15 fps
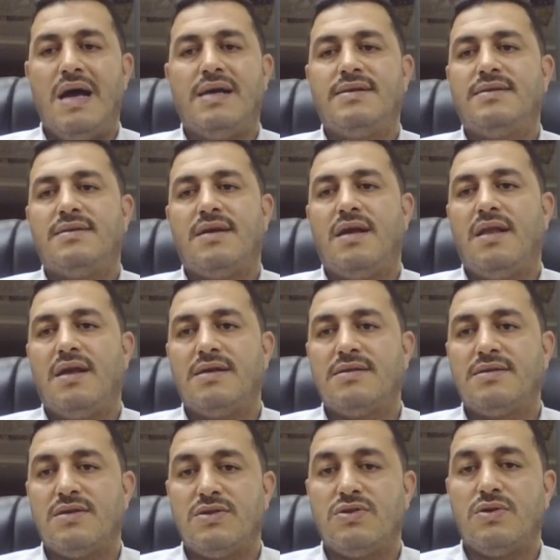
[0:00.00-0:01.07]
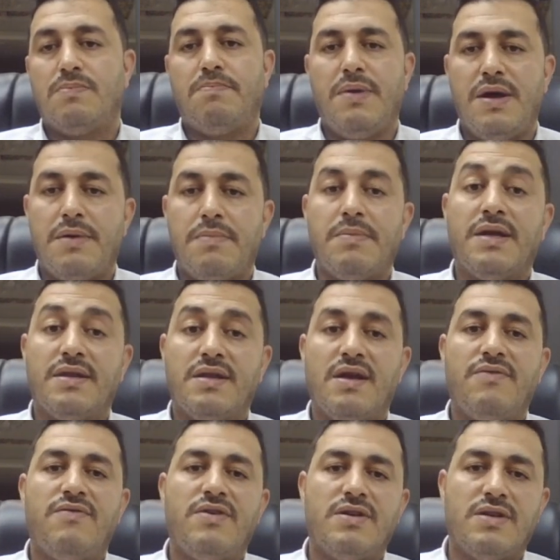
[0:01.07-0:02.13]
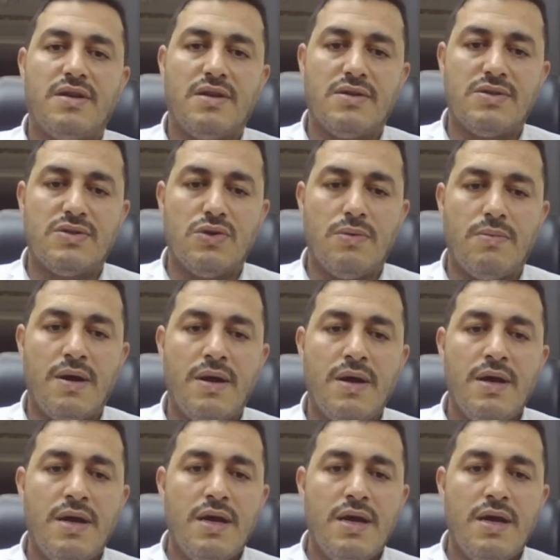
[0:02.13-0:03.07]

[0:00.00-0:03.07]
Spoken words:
as a last resort, permanent diverting stoma.